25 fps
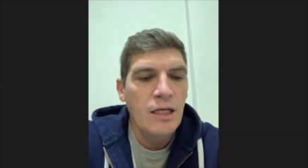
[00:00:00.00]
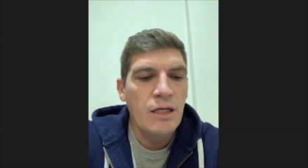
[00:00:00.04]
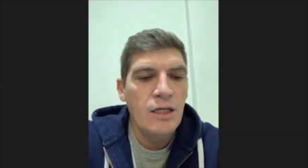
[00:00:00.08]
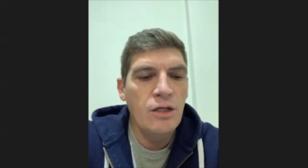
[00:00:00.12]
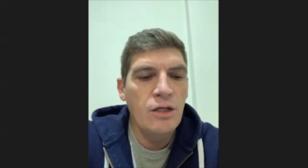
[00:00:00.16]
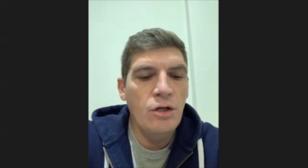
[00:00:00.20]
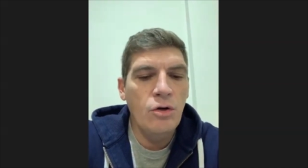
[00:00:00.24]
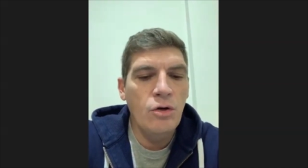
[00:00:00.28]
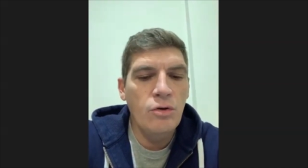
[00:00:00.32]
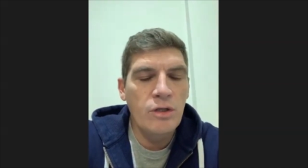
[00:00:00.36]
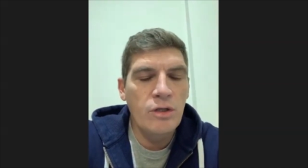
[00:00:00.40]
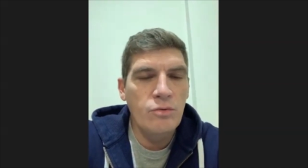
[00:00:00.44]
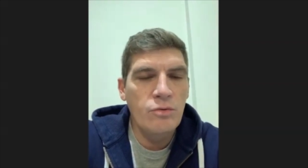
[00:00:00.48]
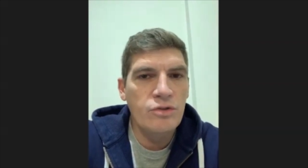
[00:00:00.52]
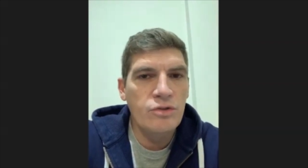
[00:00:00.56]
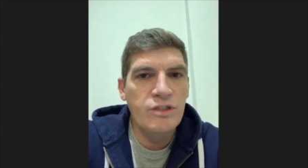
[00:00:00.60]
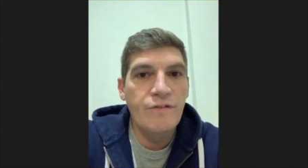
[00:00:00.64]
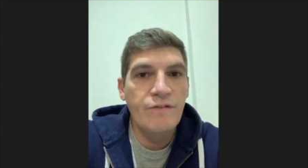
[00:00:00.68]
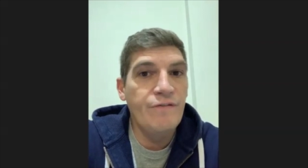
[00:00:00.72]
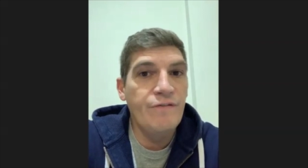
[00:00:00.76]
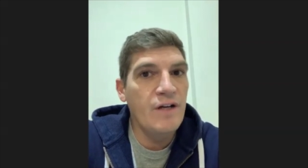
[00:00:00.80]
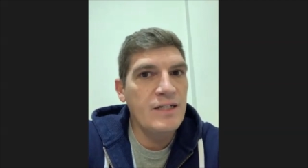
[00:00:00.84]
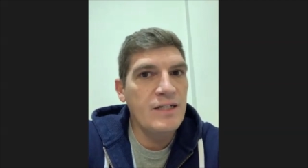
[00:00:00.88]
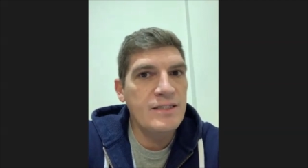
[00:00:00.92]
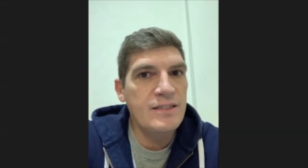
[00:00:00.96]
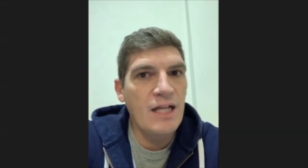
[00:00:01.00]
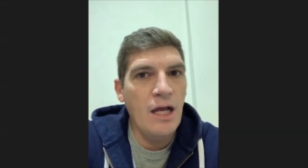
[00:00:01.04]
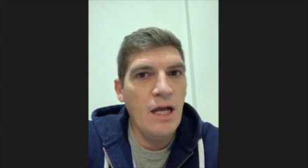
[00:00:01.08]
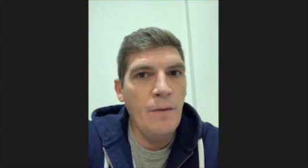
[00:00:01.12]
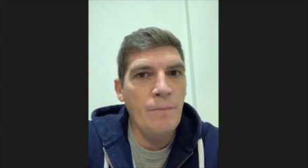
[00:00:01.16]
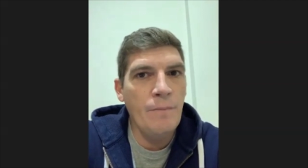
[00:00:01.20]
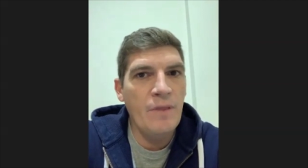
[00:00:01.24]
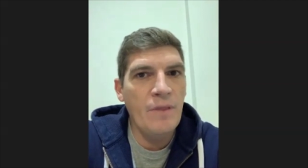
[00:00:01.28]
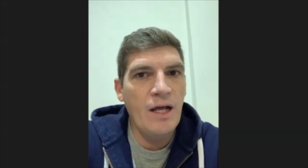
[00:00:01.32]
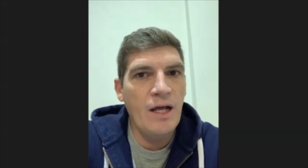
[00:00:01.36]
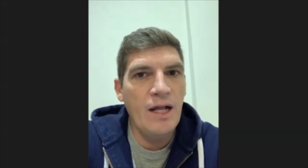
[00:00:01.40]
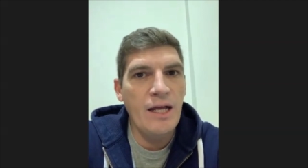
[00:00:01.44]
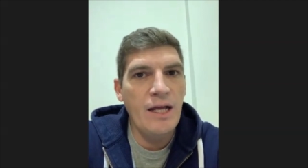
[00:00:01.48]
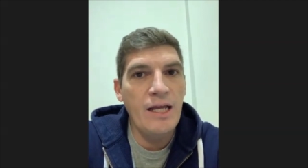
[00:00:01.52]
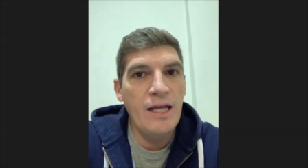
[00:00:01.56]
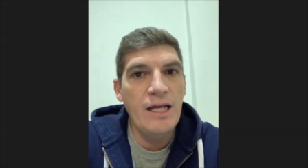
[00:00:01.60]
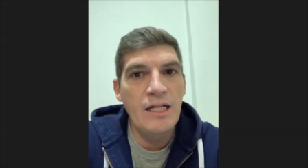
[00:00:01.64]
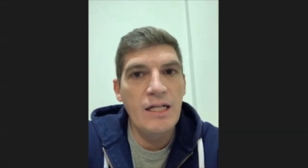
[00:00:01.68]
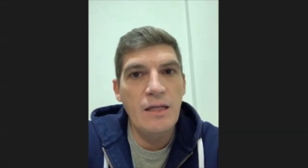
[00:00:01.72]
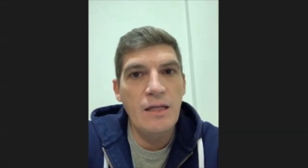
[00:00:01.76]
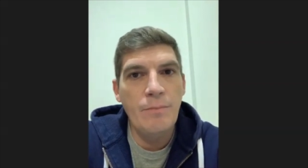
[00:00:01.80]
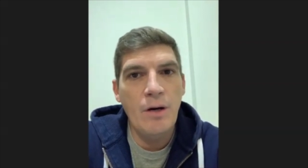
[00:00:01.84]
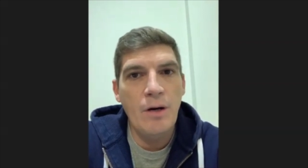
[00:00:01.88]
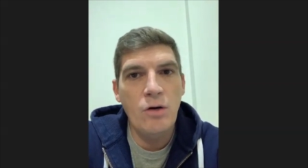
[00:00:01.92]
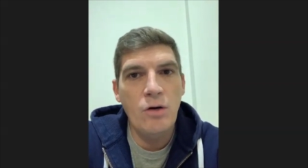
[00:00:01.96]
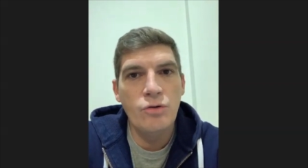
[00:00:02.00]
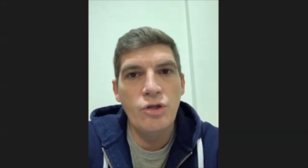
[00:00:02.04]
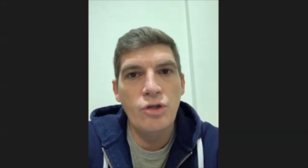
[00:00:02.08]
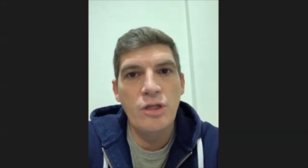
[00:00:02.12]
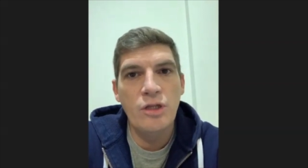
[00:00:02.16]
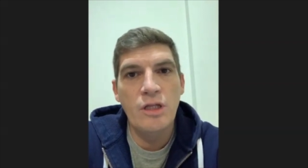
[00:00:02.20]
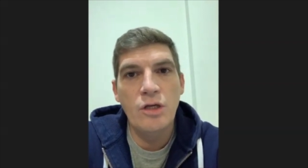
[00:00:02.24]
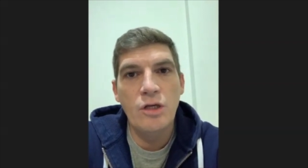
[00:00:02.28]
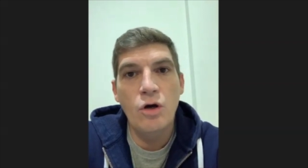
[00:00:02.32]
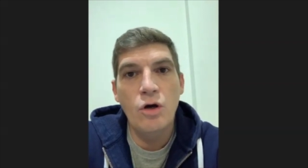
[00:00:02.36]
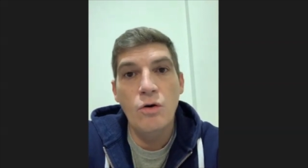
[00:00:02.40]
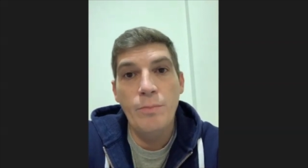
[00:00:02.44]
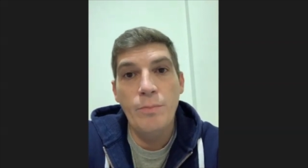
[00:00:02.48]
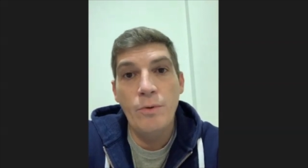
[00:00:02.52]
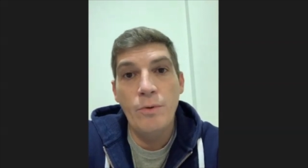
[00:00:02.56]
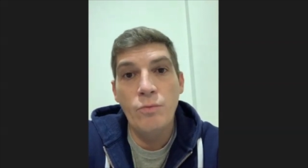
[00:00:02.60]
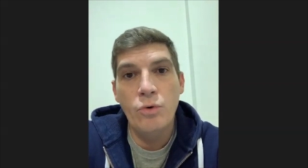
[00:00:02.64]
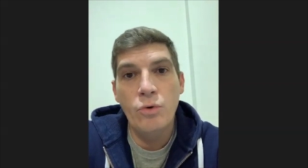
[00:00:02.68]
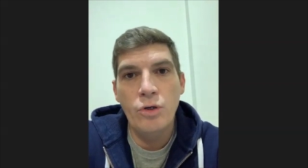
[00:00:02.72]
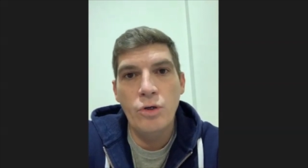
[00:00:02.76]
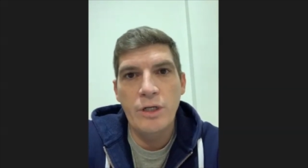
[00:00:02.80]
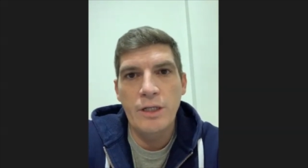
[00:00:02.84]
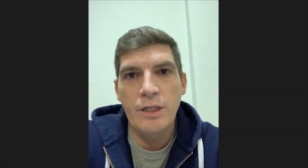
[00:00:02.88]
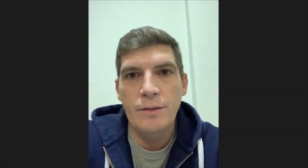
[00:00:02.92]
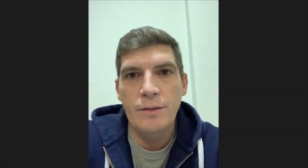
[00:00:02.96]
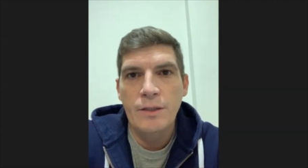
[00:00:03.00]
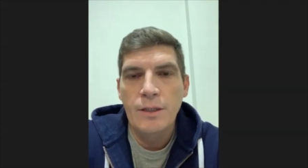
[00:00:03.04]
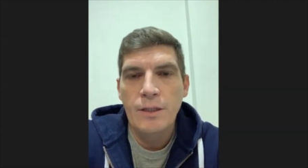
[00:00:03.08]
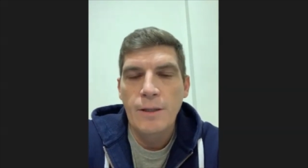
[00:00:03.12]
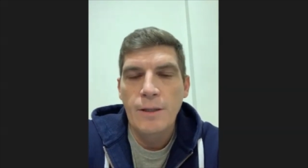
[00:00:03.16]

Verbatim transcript: You know, it was the first time that I heard about the open water